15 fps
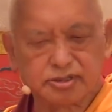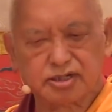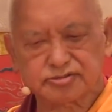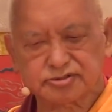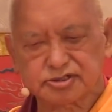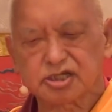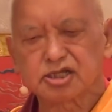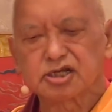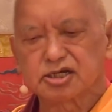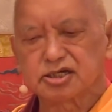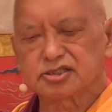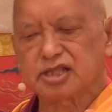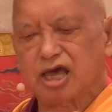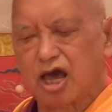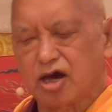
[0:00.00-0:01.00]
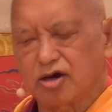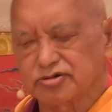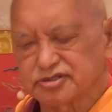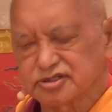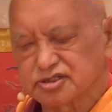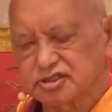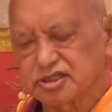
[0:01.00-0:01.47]
house. In the
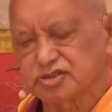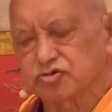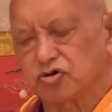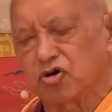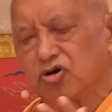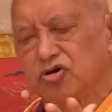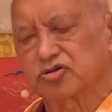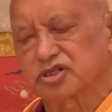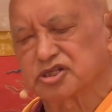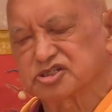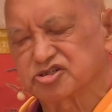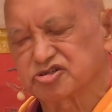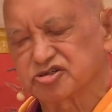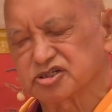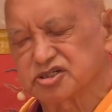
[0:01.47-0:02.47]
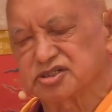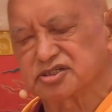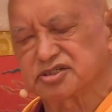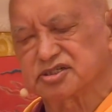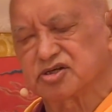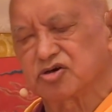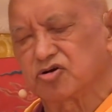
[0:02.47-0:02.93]
house, there's all the
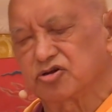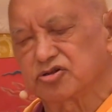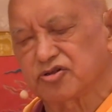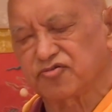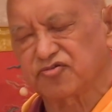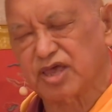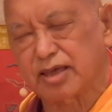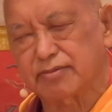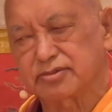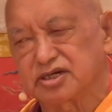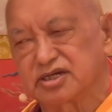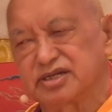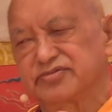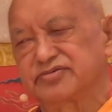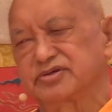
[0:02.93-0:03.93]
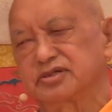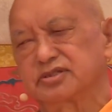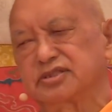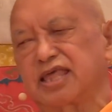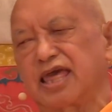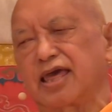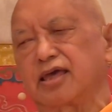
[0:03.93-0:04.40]
children, all the family living
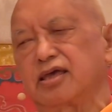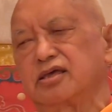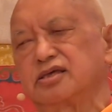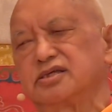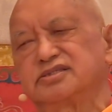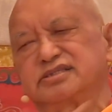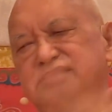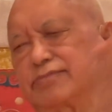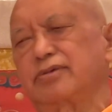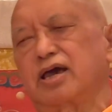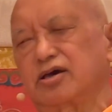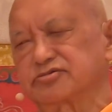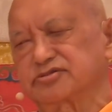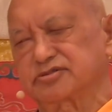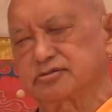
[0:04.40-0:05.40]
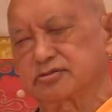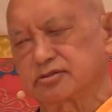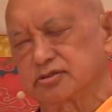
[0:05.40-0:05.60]
there, the same house.